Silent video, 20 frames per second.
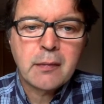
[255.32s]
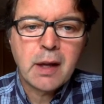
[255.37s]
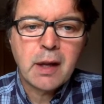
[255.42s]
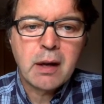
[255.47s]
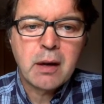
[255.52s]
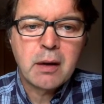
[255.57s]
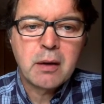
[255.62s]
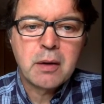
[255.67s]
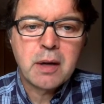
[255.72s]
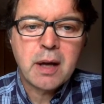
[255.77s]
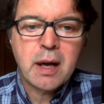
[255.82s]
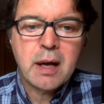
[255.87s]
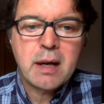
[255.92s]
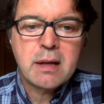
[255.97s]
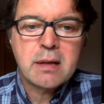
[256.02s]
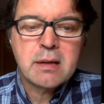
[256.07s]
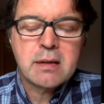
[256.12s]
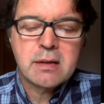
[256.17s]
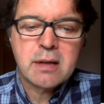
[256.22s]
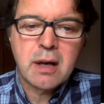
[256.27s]
Okay,
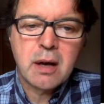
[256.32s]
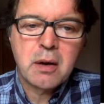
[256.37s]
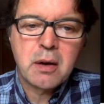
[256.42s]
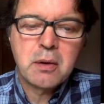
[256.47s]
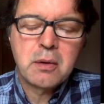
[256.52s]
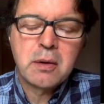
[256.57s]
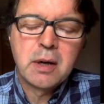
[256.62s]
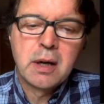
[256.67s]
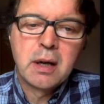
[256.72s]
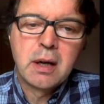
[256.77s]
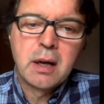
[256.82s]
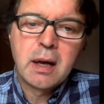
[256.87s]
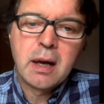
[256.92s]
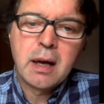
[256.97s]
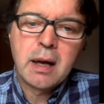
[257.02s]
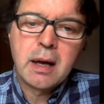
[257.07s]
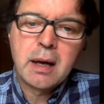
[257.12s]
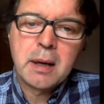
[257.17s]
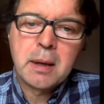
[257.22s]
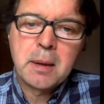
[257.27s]
so
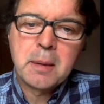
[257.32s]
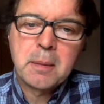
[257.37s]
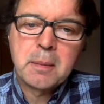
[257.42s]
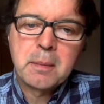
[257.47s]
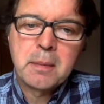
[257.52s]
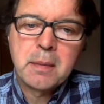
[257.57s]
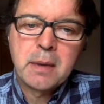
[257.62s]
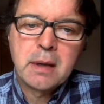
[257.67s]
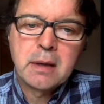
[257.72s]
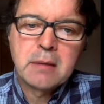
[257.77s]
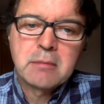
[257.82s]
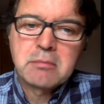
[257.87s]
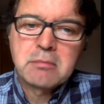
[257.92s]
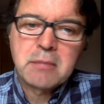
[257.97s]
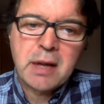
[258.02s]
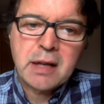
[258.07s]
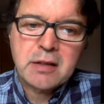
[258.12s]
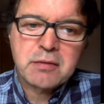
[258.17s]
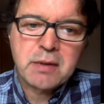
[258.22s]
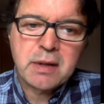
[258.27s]

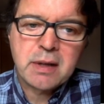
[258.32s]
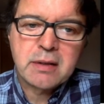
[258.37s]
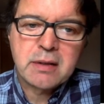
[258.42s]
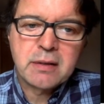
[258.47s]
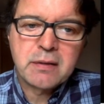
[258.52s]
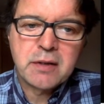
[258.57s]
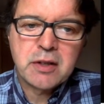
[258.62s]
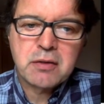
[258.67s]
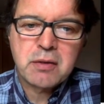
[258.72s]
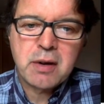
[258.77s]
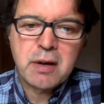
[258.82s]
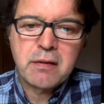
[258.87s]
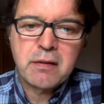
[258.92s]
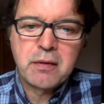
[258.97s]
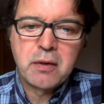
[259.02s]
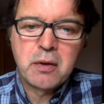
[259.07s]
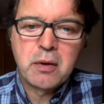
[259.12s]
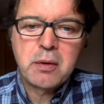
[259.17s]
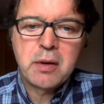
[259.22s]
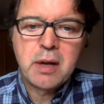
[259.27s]
that's relatively
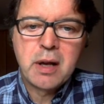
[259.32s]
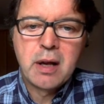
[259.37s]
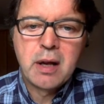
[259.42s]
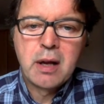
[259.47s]
straightforward.